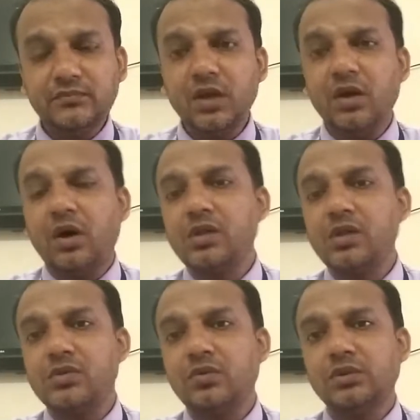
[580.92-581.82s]

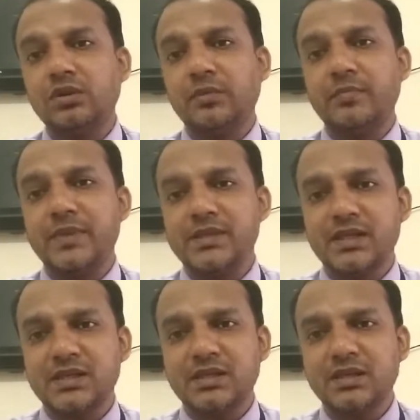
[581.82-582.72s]
also the
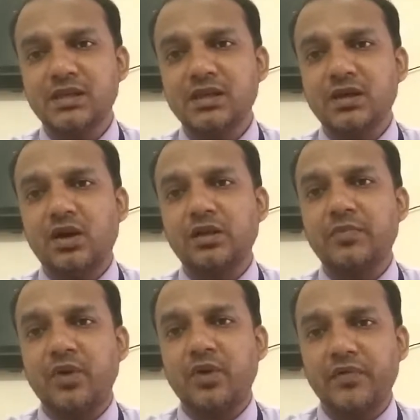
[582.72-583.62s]
business or the
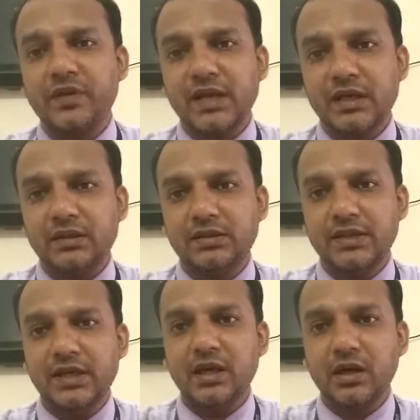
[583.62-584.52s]
profit that they
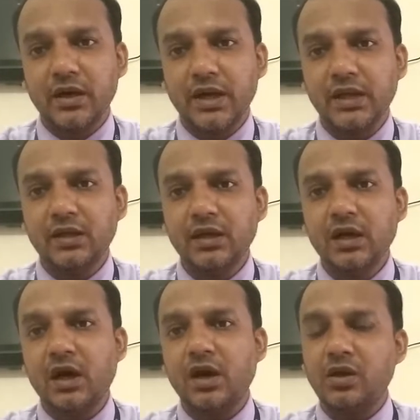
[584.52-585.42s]
are earning
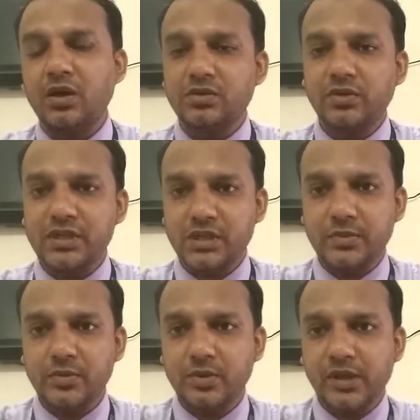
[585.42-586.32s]
are also
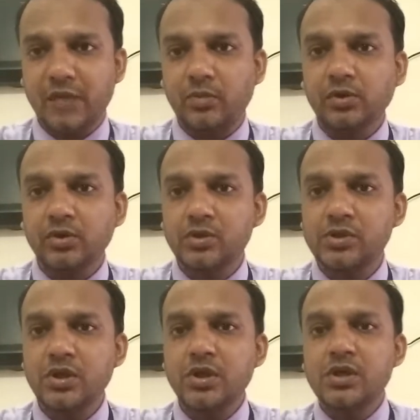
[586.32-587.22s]
distributing among those
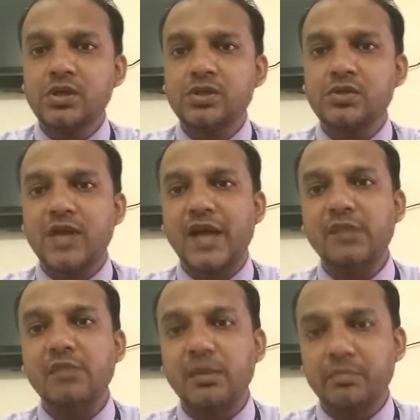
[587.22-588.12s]
society
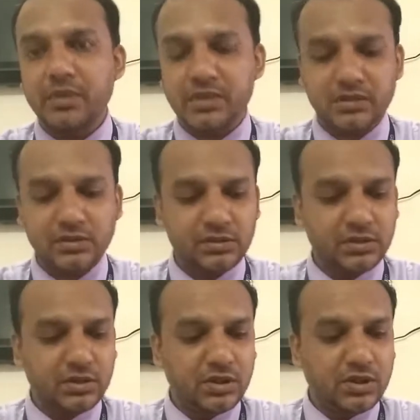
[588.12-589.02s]
members.
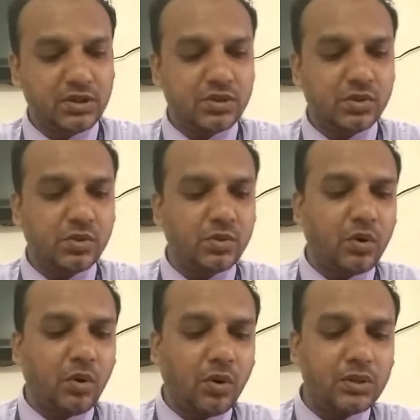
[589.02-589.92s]
So
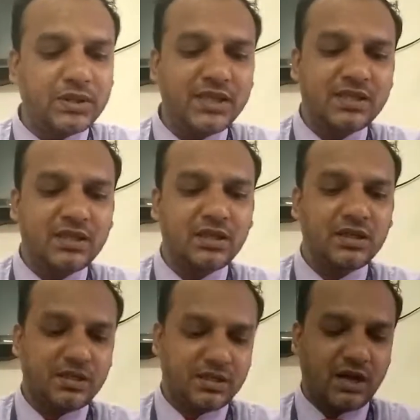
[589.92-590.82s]
all these
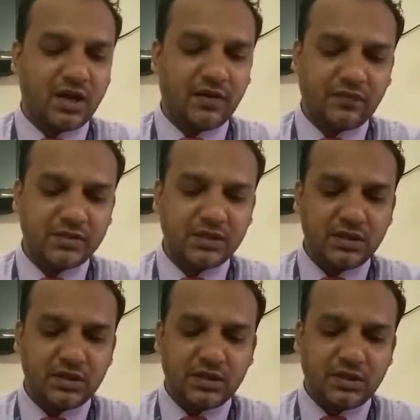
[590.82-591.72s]
stuff
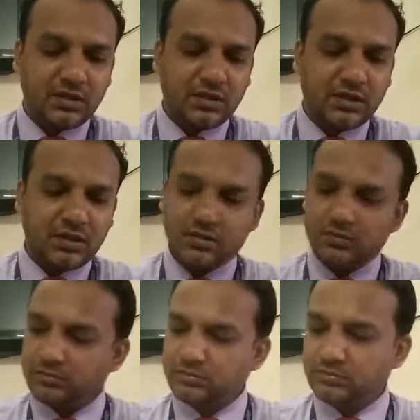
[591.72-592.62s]

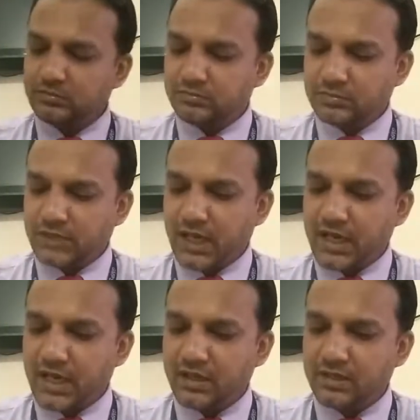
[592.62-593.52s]
that I